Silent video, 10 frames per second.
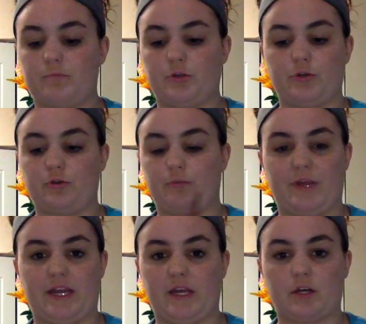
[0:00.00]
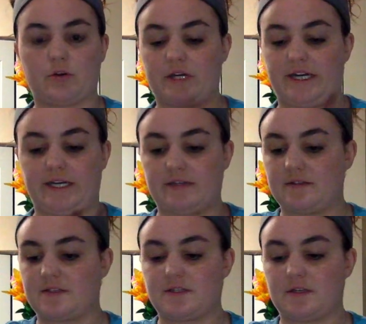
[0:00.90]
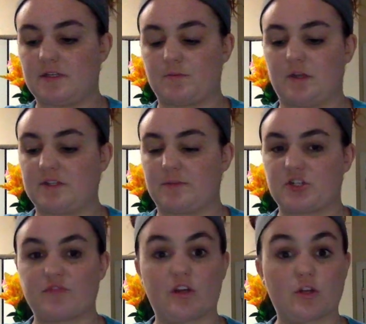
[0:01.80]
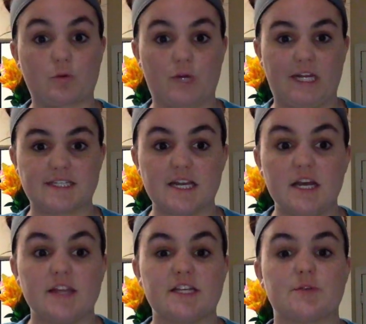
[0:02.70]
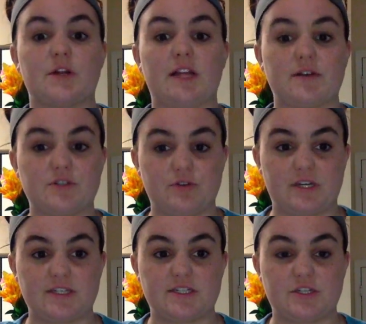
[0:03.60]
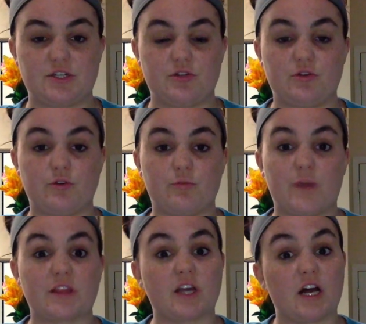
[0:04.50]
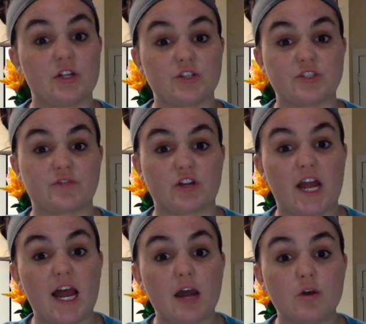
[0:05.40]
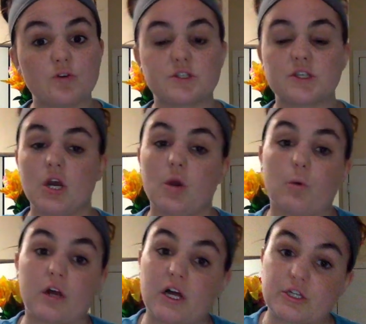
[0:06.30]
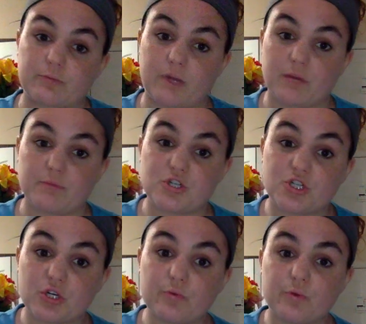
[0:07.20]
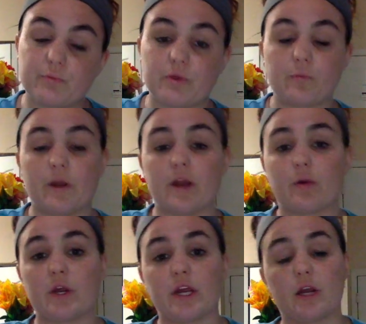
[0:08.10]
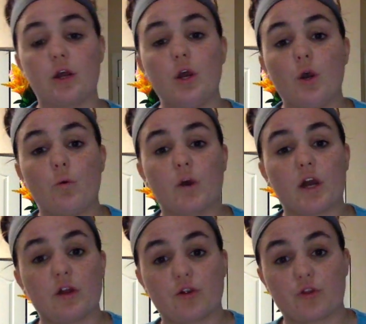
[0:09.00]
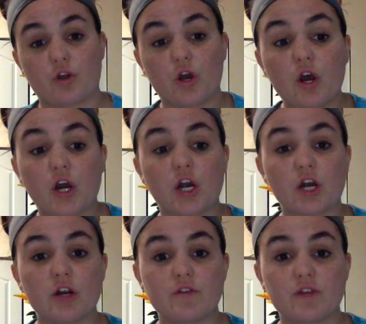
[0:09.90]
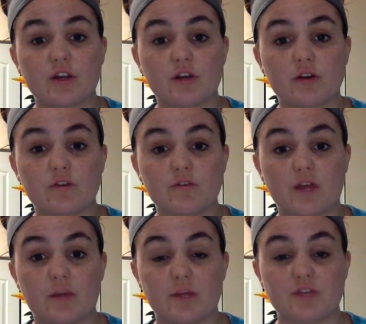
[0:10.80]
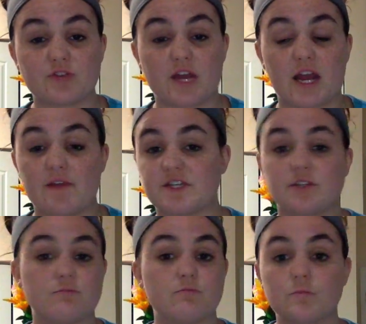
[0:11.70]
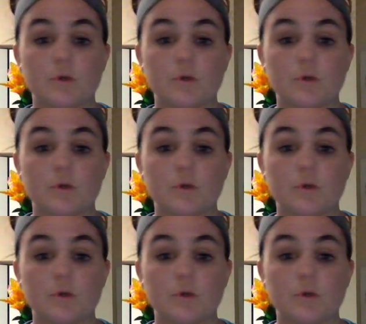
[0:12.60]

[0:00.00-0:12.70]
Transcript: blue, pink, greens, as well as a bunch of other ones. This would allow students to pick the colors of their house, what color mom's shirt would be wearing, what color the car their family drives, and